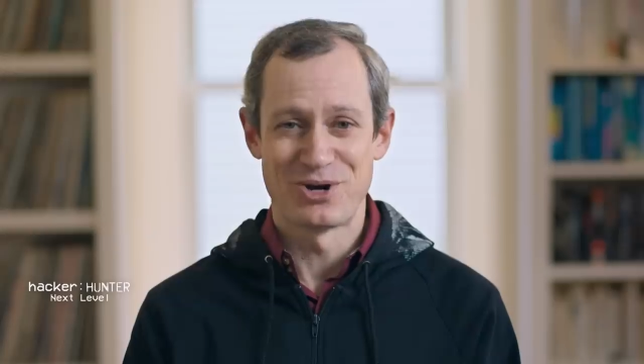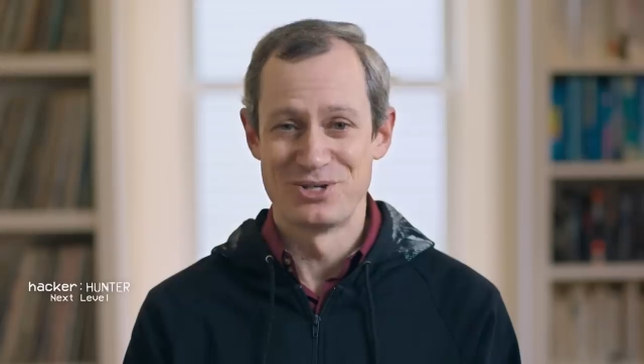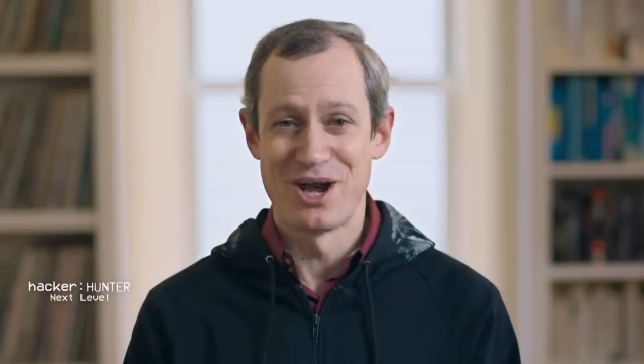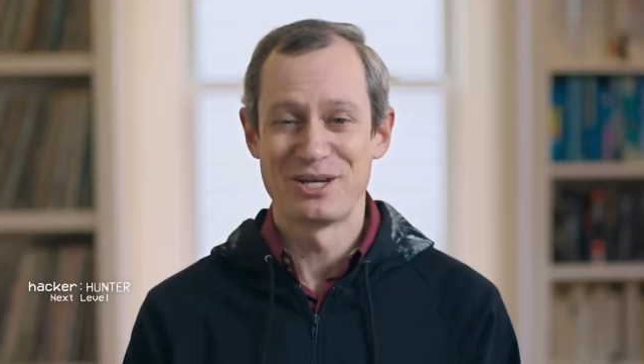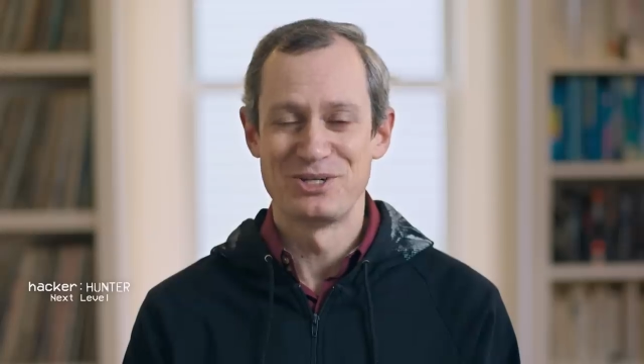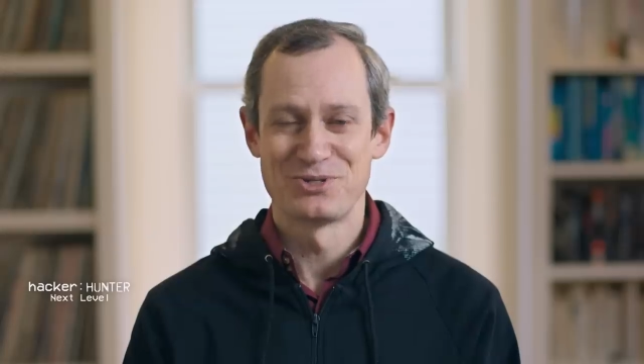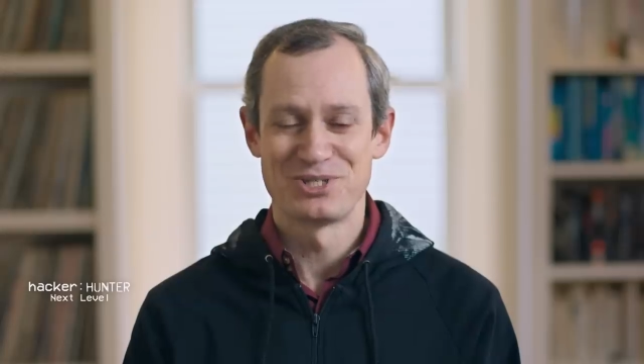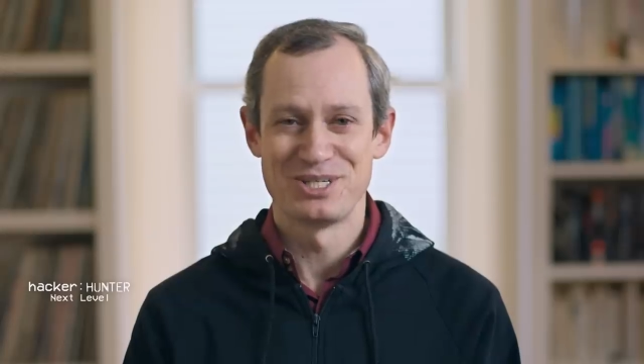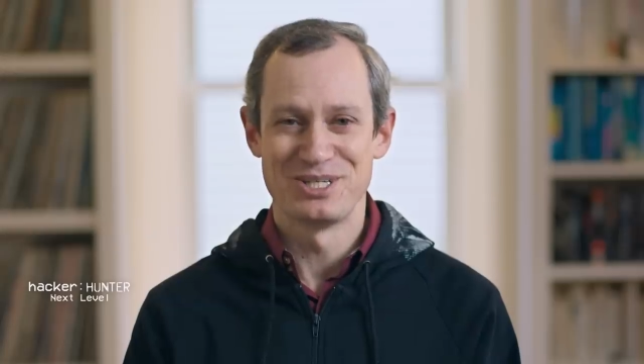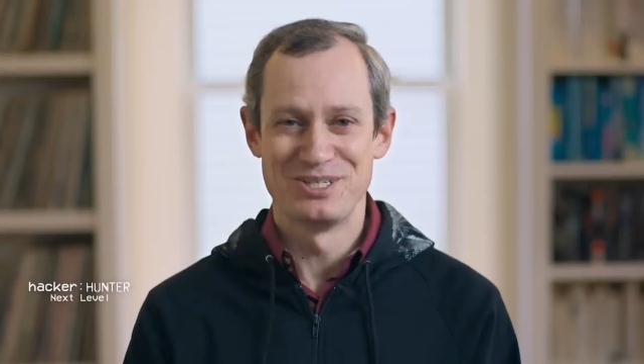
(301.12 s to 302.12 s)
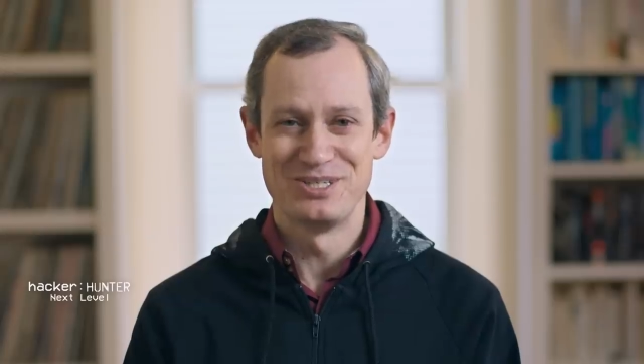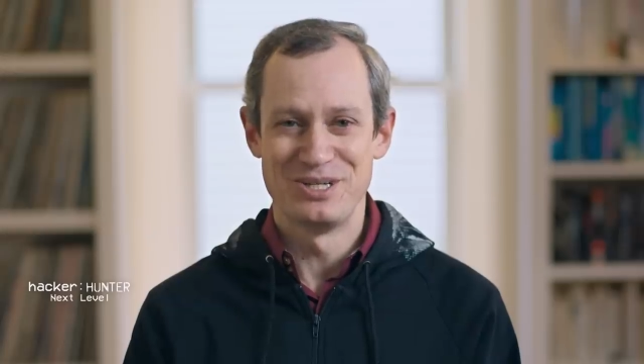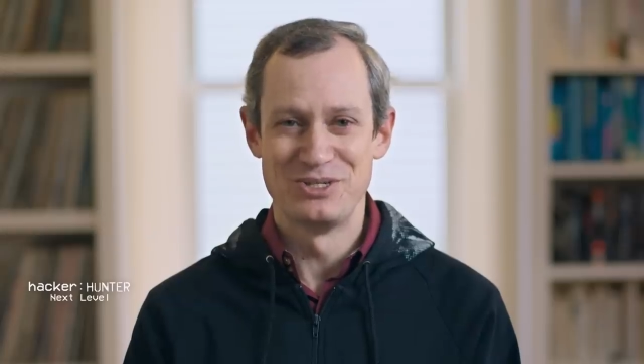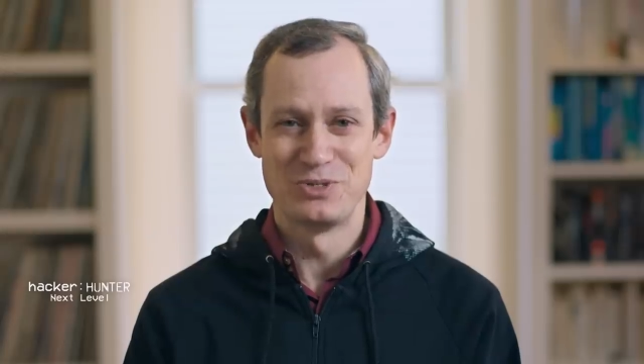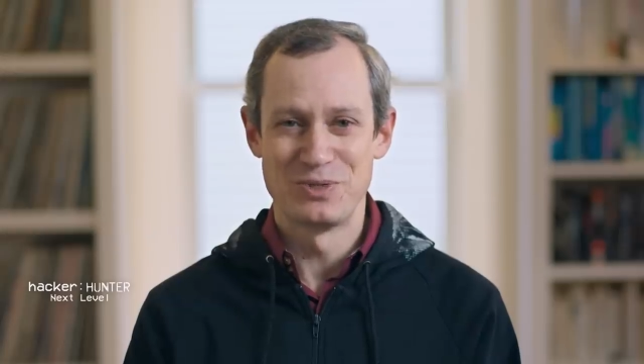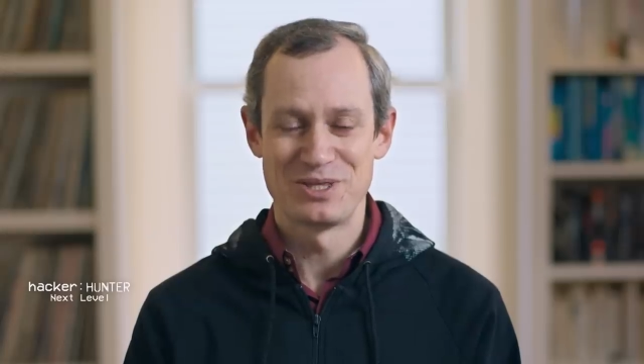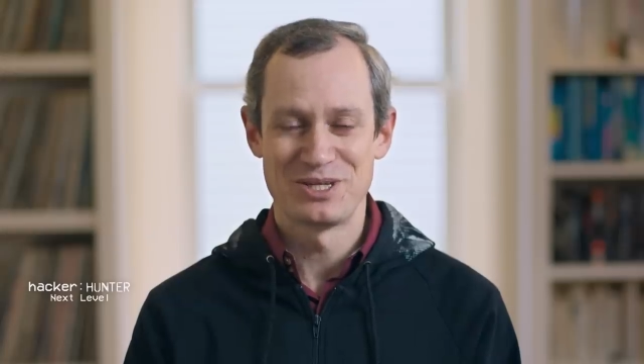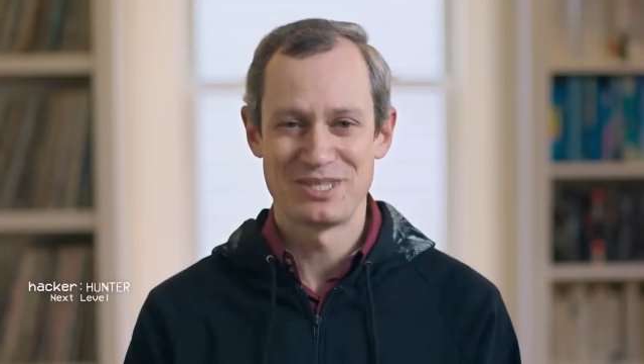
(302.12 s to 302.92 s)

are not interested in doing this.